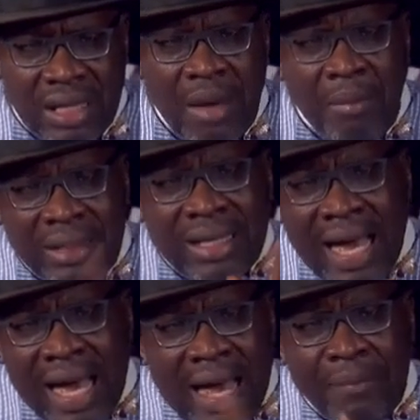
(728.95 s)
But
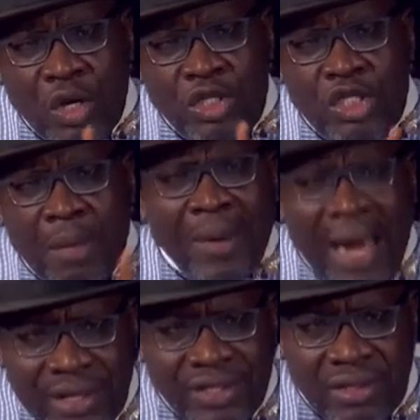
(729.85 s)
I am not
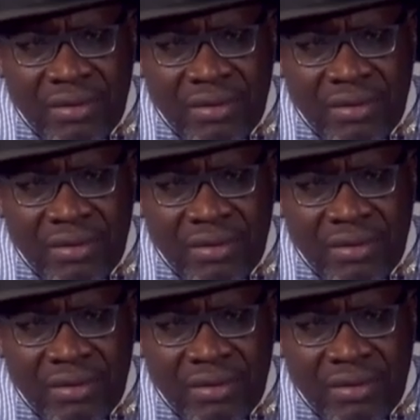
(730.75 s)
surprised